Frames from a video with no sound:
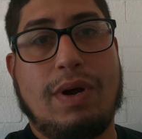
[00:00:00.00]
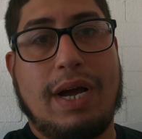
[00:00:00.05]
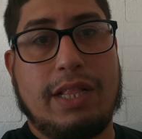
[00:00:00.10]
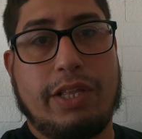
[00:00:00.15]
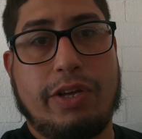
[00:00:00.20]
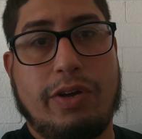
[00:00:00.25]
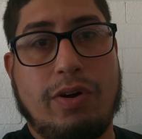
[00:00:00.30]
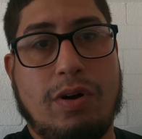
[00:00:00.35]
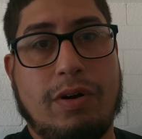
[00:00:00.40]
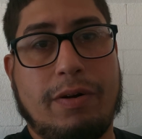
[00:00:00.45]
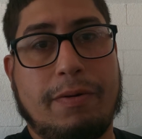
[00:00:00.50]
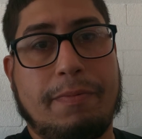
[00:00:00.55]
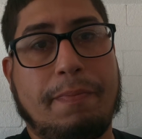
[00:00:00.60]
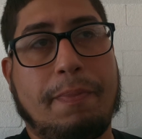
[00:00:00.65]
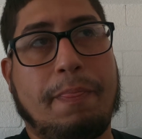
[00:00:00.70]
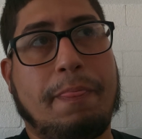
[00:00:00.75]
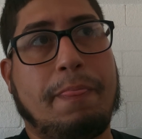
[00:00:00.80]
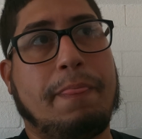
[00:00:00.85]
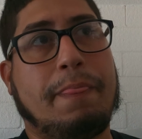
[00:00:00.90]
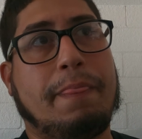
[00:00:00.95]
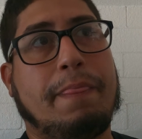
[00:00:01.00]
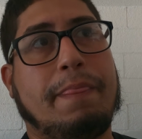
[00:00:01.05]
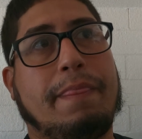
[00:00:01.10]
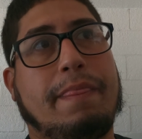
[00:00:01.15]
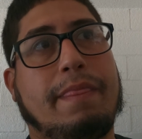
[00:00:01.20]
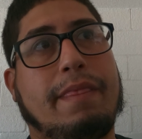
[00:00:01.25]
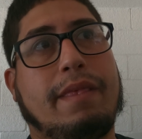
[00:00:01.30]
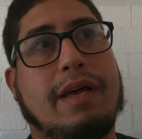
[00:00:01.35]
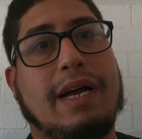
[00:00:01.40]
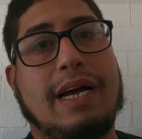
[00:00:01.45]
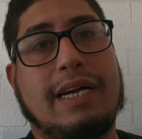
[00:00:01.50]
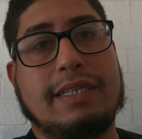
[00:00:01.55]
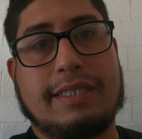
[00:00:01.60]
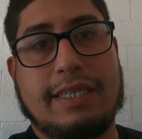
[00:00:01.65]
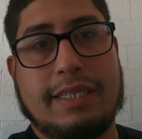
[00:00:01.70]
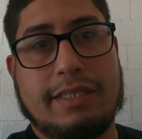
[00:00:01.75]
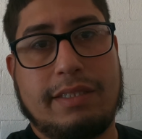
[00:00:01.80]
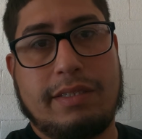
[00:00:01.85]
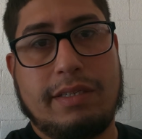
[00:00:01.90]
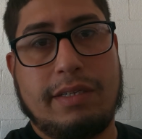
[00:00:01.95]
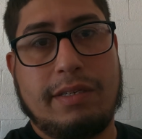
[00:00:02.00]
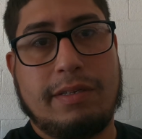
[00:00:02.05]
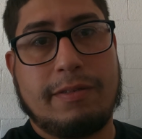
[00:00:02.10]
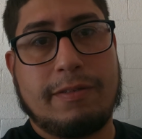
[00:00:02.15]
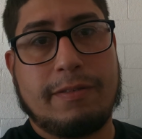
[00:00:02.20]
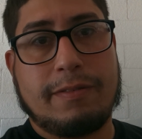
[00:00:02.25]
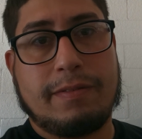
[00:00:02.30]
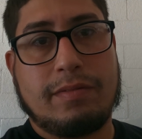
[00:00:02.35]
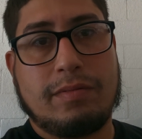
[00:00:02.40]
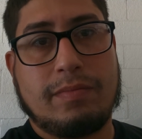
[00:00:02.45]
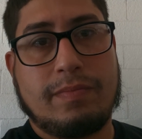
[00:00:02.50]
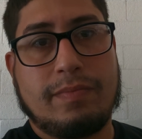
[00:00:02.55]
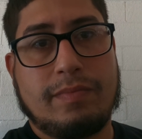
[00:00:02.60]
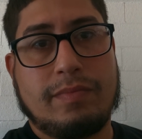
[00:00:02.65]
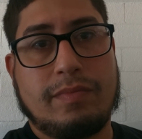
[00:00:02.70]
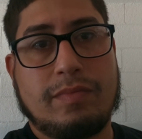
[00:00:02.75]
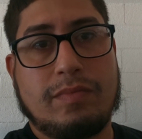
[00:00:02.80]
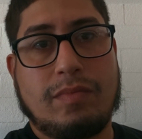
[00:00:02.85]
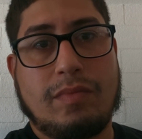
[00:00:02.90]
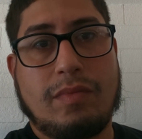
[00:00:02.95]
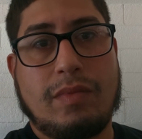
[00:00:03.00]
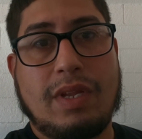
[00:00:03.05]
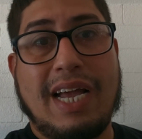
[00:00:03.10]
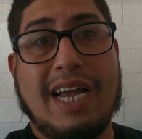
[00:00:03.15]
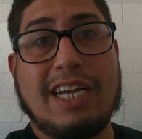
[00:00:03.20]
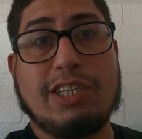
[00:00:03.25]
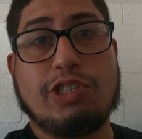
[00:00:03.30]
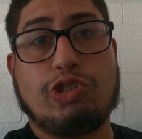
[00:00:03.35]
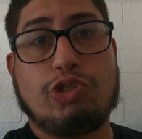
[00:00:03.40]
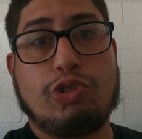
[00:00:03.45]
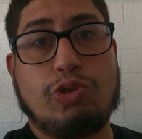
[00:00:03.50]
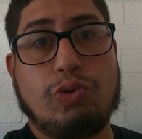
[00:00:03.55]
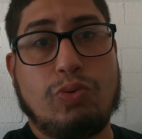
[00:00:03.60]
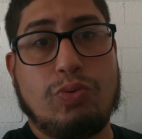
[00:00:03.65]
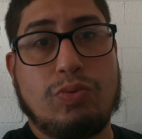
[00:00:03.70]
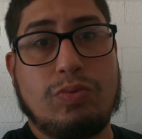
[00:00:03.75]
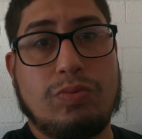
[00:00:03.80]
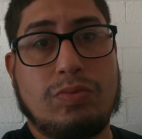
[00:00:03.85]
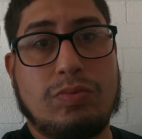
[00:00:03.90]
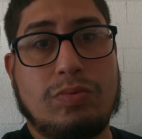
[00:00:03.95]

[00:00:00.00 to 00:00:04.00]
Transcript: rally art SST, has 2.